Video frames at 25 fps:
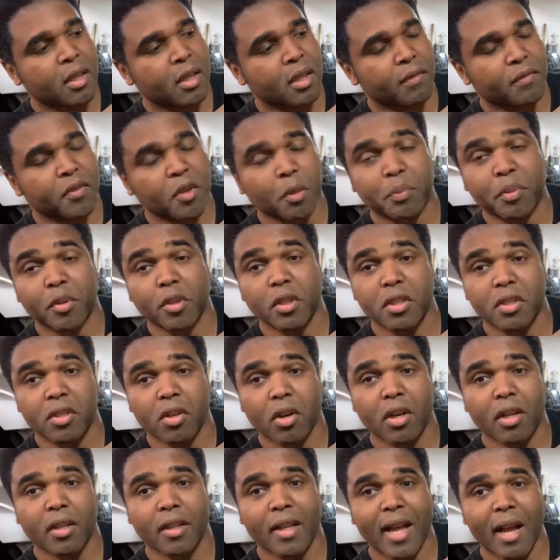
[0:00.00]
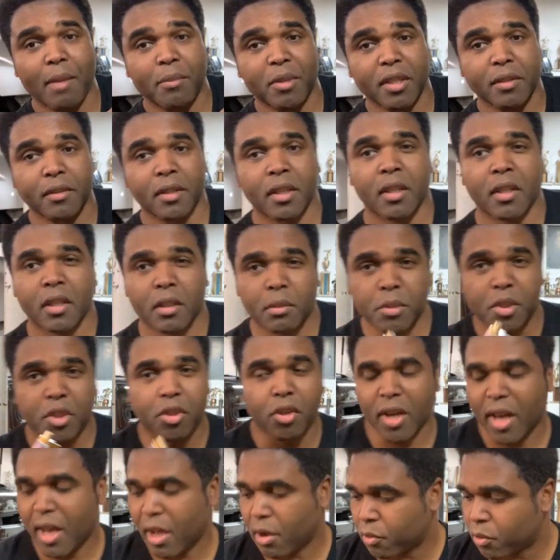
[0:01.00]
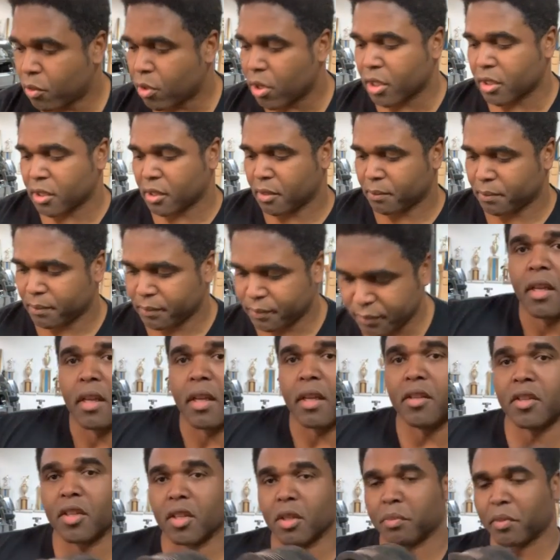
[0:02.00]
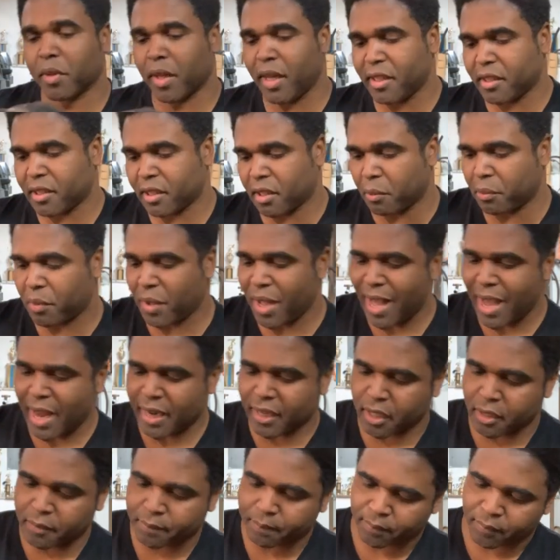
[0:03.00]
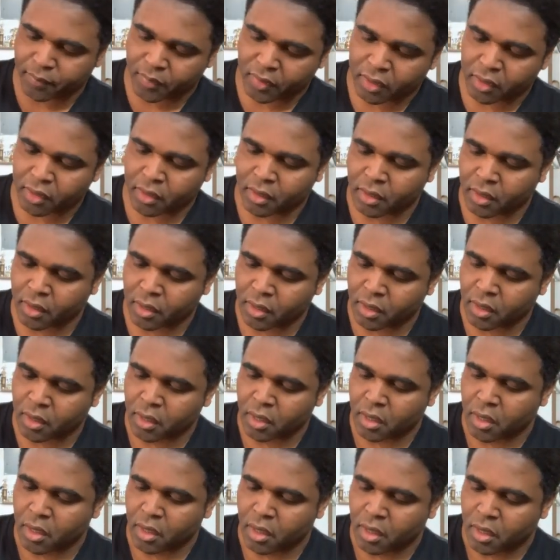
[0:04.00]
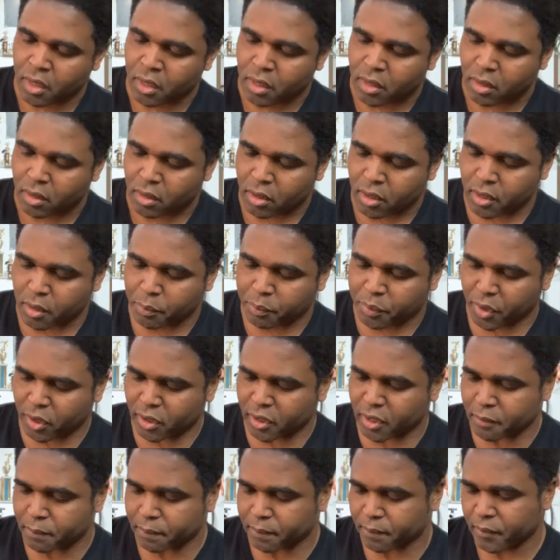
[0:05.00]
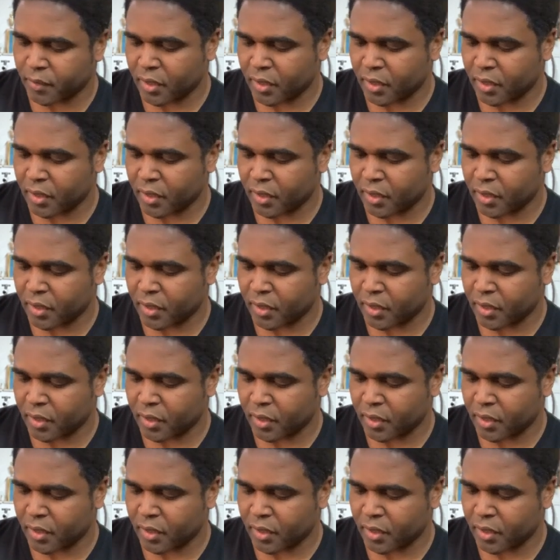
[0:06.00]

if your pulleys are in alignment. Let me show you how it works. And you're gonna place the body on the pulley.